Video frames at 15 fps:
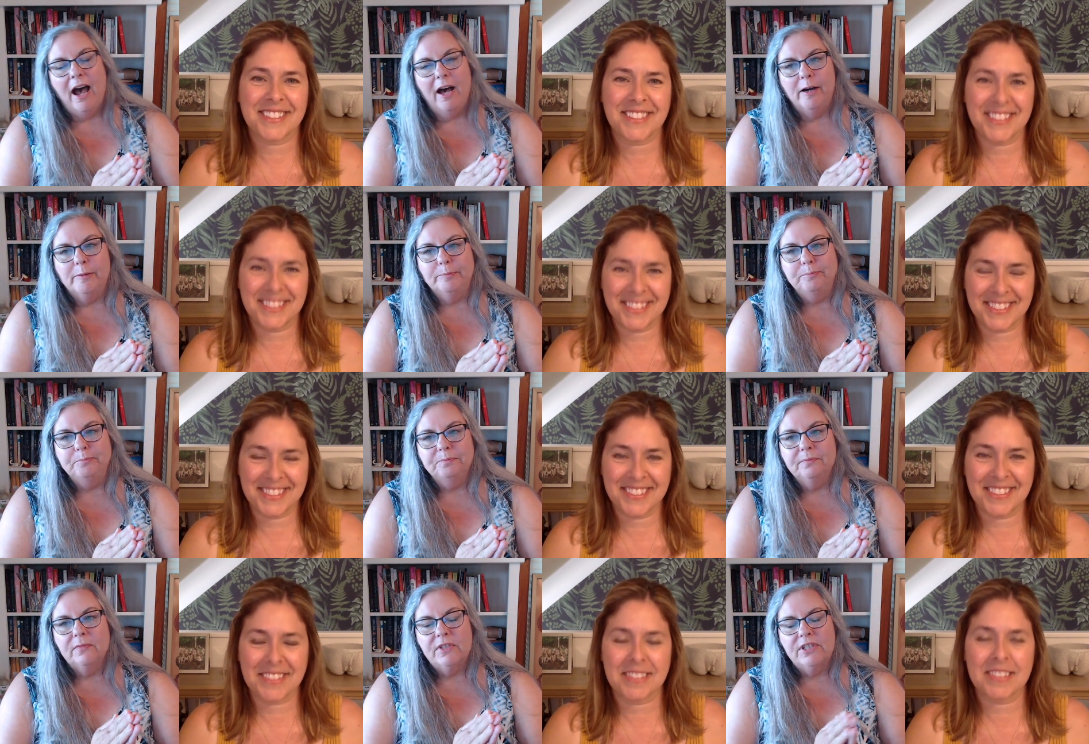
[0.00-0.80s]

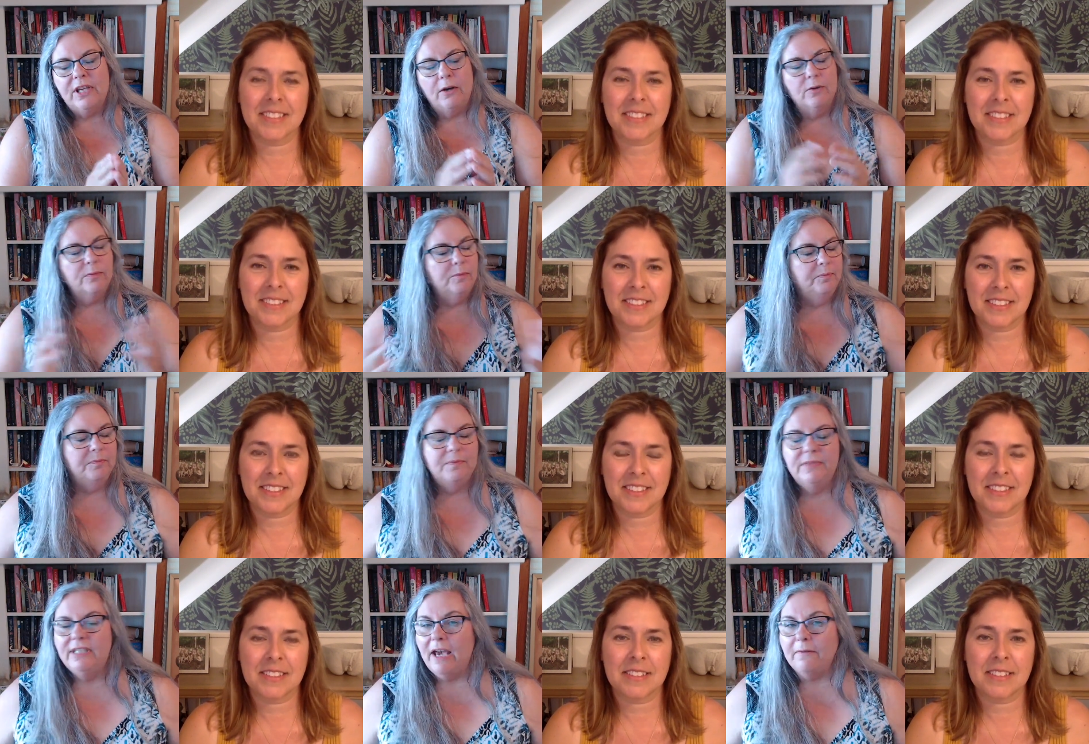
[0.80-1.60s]
Speaker 1: Um, so
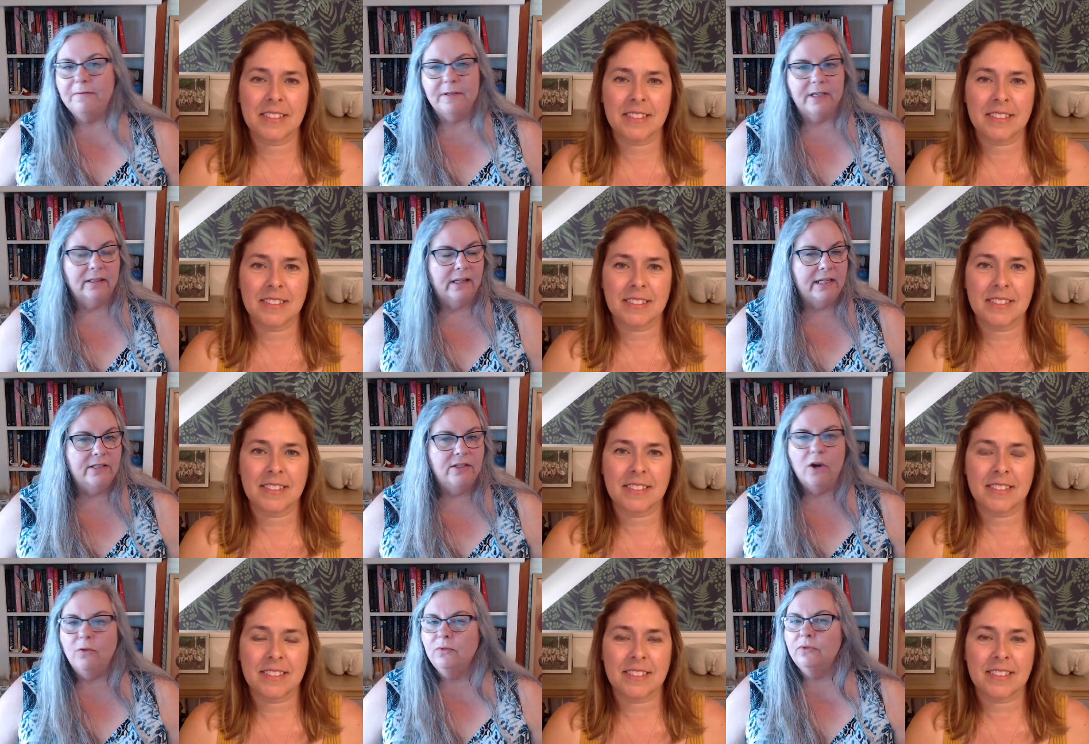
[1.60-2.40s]
definitely
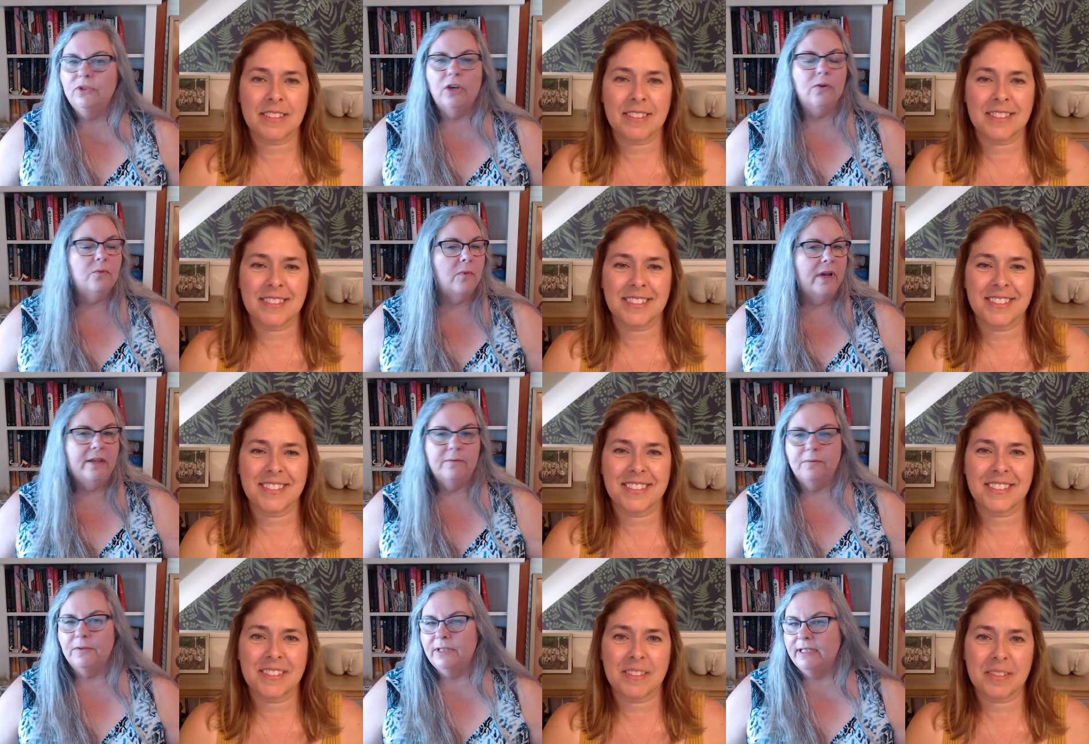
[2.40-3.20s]
don't don't
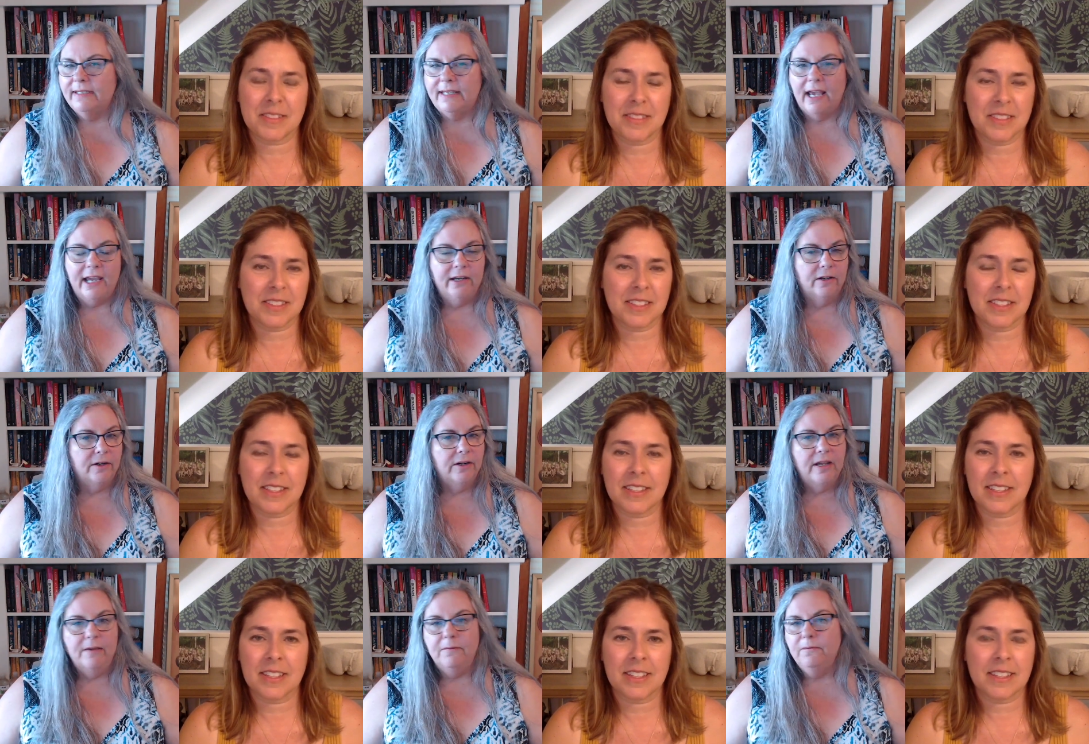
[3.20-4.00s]
wait for
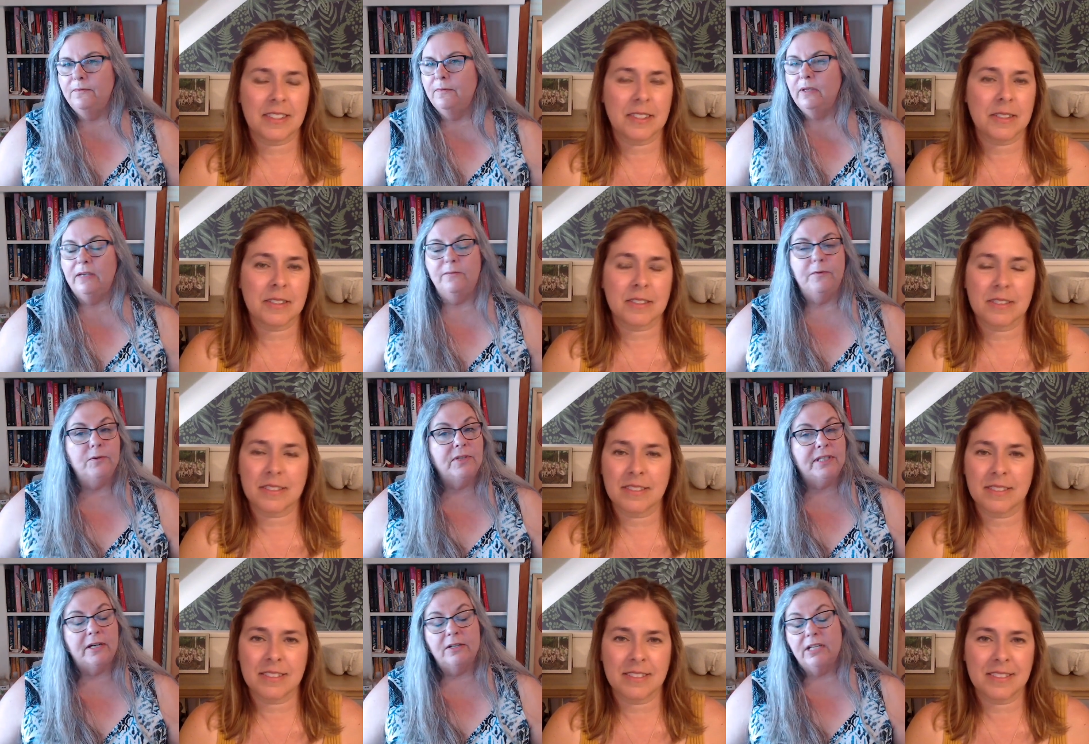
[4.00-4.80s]
desire. If if
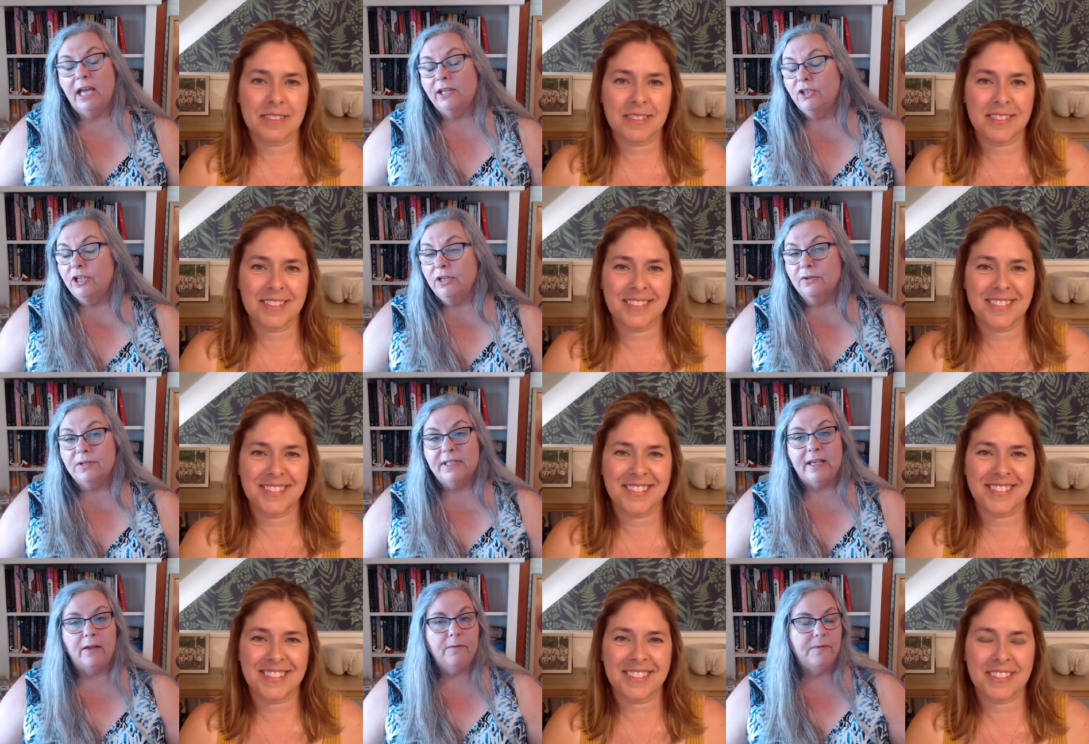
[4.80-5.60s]
you start touching
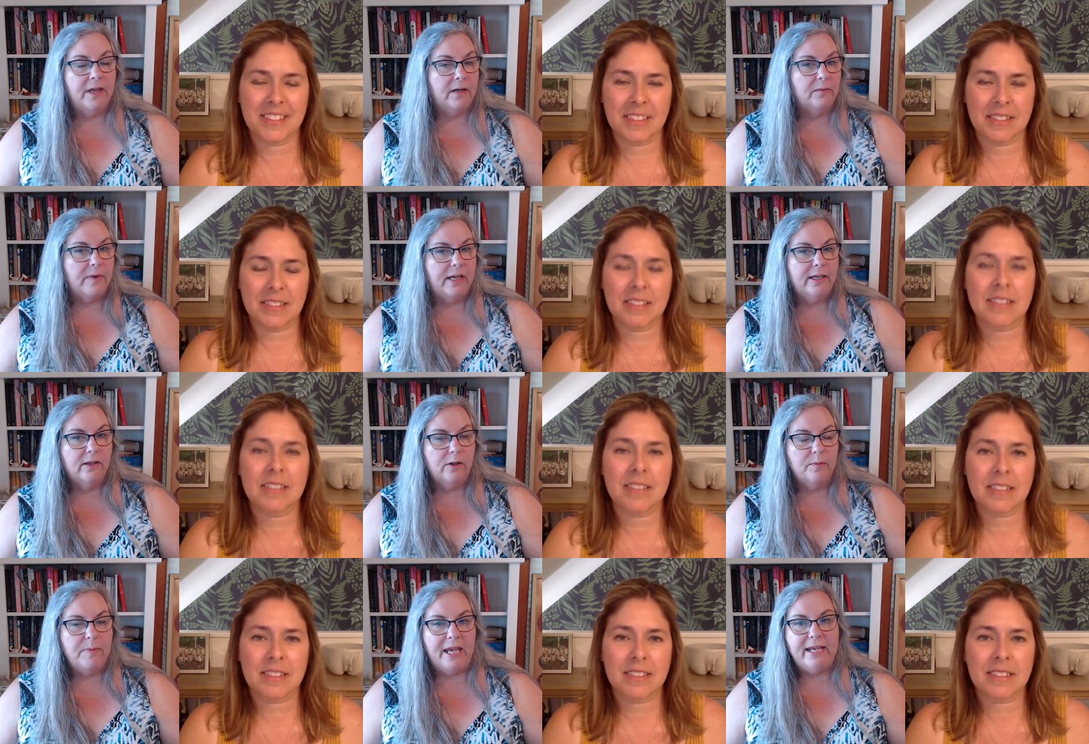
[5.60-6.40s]
yourself on a
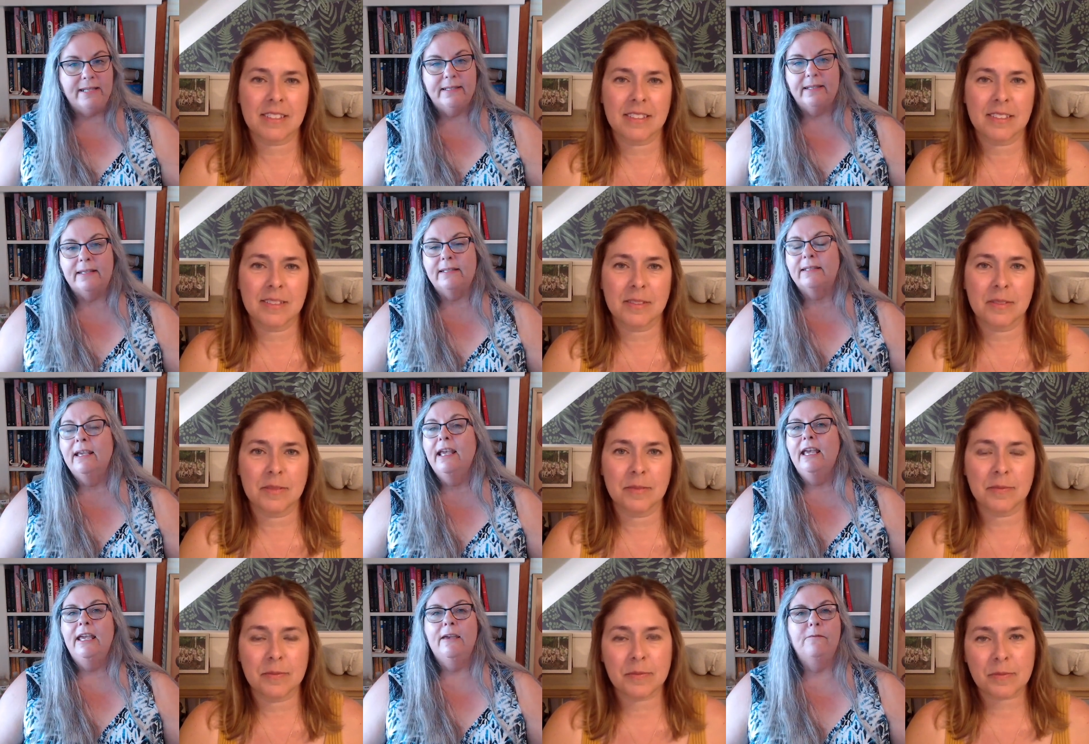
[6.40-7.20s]
regular basis,
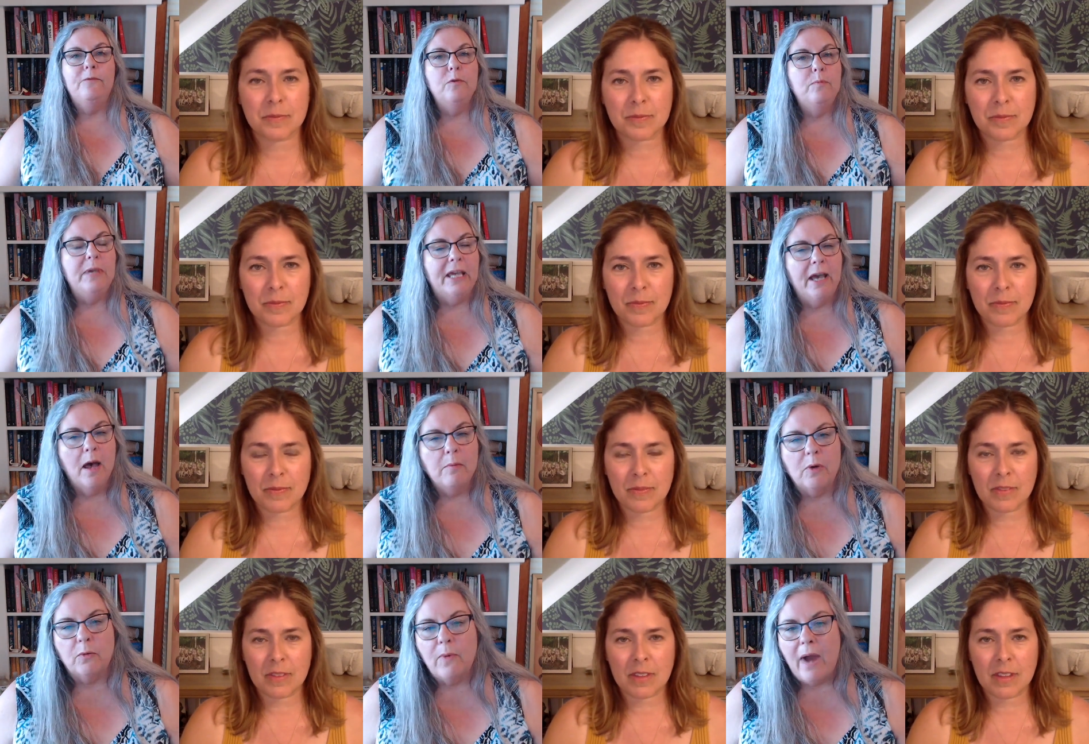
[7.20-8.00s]
if you become